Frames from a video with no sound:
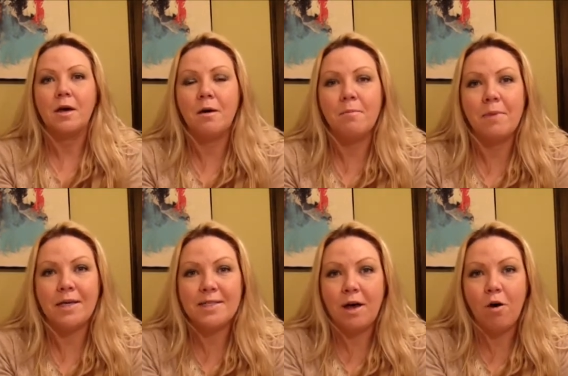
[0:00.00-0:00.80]

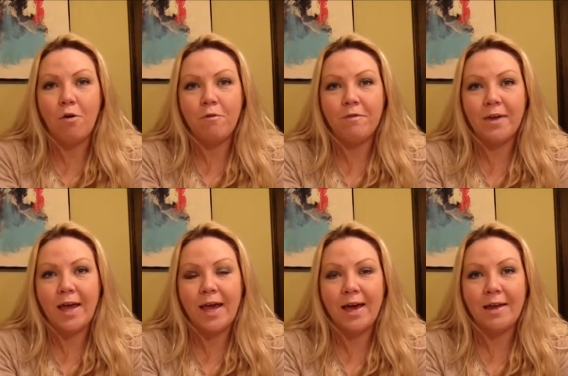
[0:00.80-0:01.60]
myself
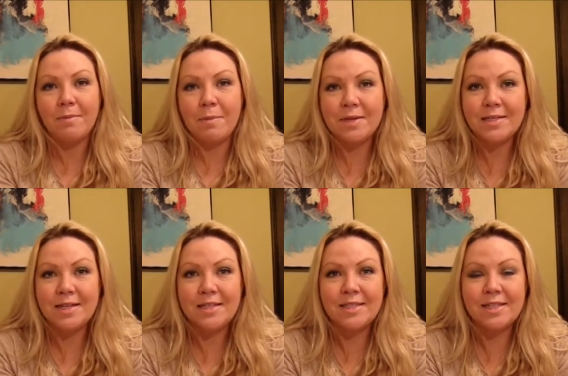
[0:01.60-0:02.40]
and my
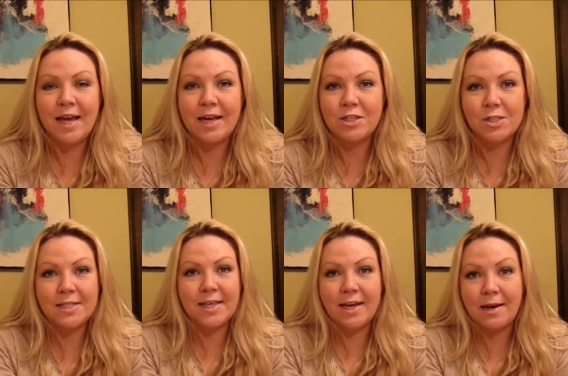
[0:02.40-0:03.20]
business and just
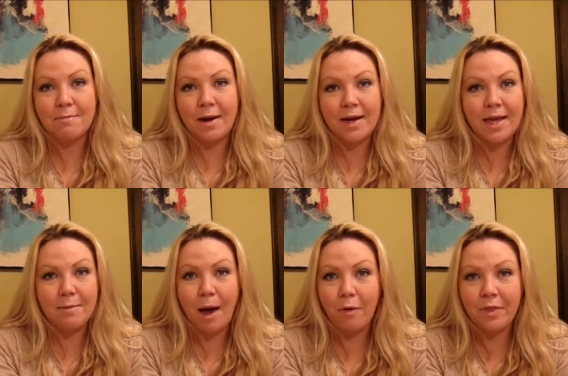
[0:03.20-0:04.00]
getting my name
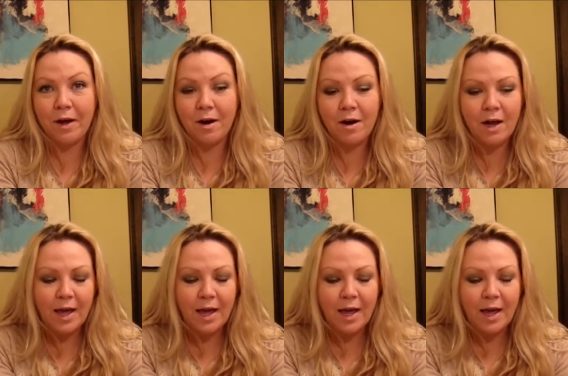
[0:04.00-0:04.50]
out there.